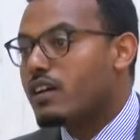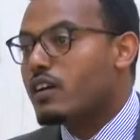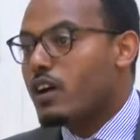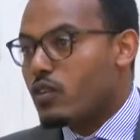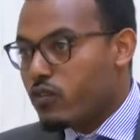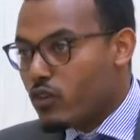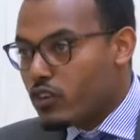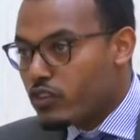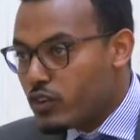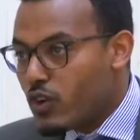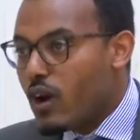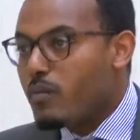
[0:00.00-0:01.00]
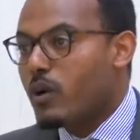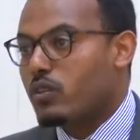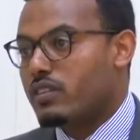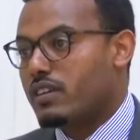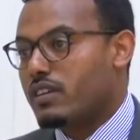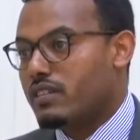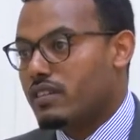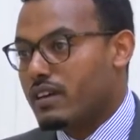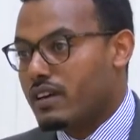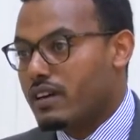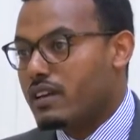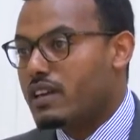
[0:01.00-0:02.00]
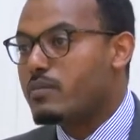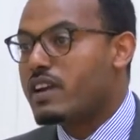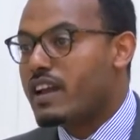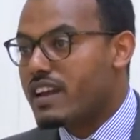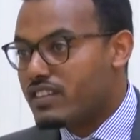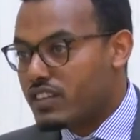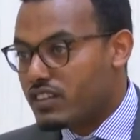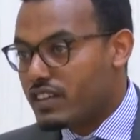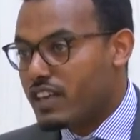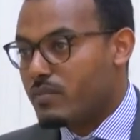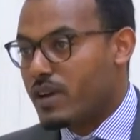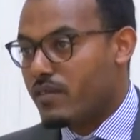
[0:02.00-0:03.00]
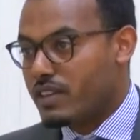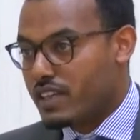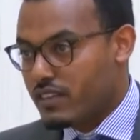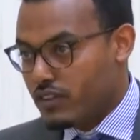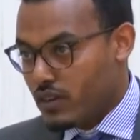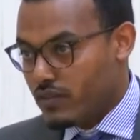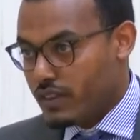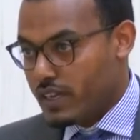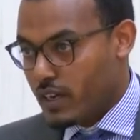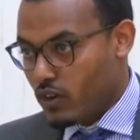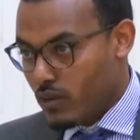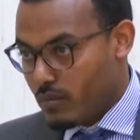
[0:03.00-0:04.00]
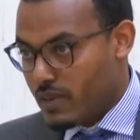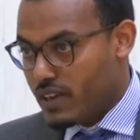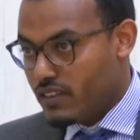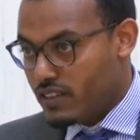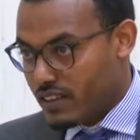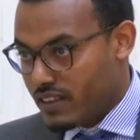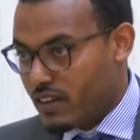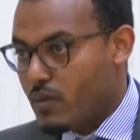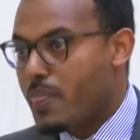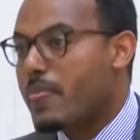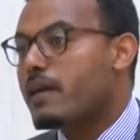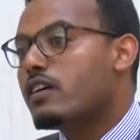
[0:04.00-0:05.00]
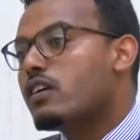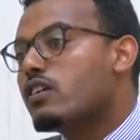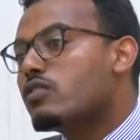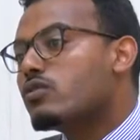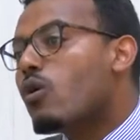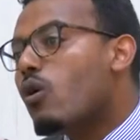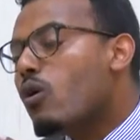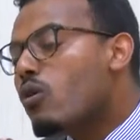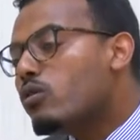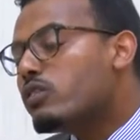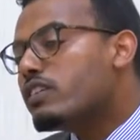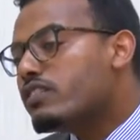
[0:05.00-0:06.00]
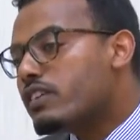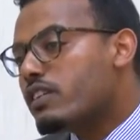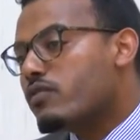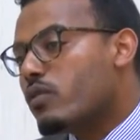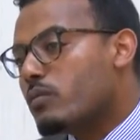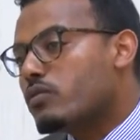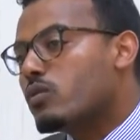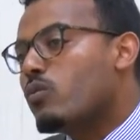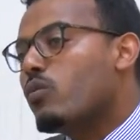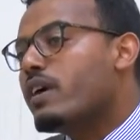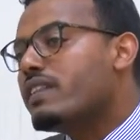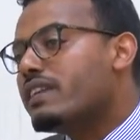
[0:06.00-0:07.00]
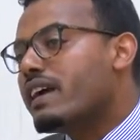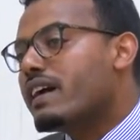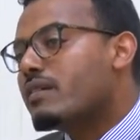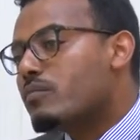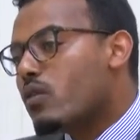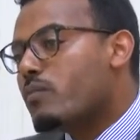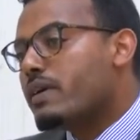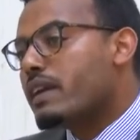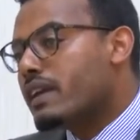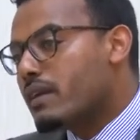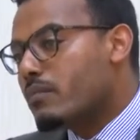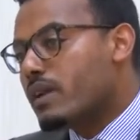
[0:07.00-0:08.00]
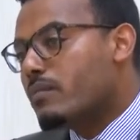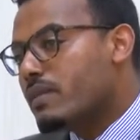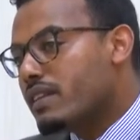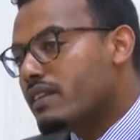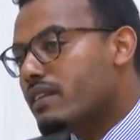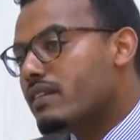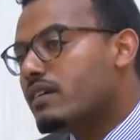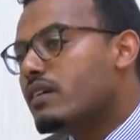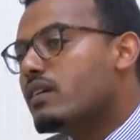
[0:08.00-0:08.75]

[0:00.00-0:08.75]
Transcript: And of course, you know about the liberalization and privatization of the telecom sector. So all these reforms, when they are properly implemented,